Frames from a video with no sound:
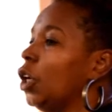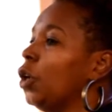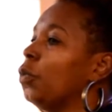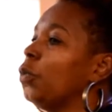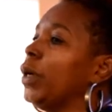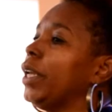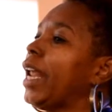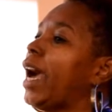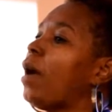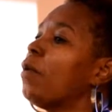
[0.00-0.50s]

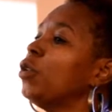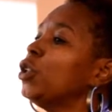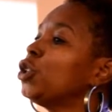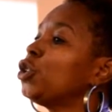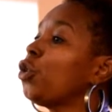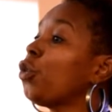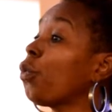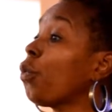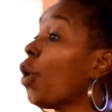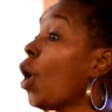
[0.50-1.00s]
when I was
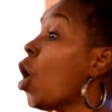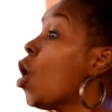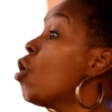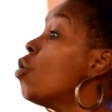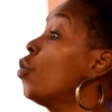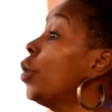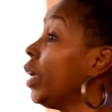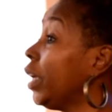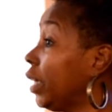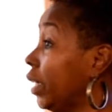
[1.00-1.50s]

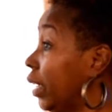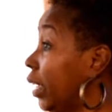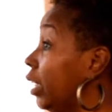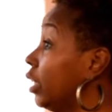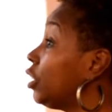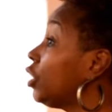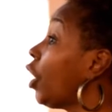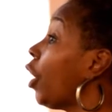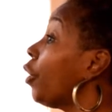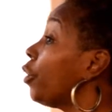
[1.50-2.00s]
growing
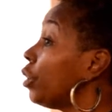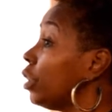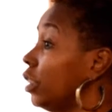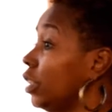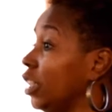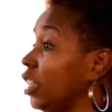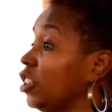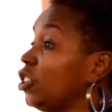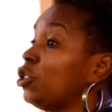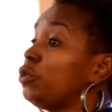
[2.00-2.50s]

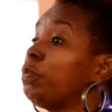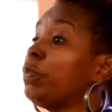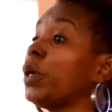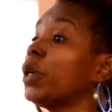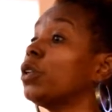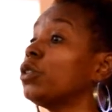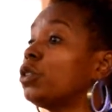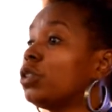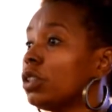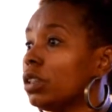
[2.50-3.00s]
internally,
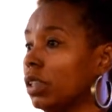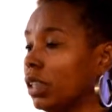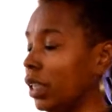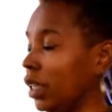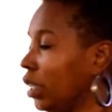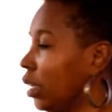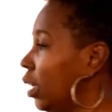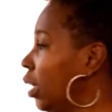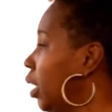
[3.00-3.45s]
spiritually,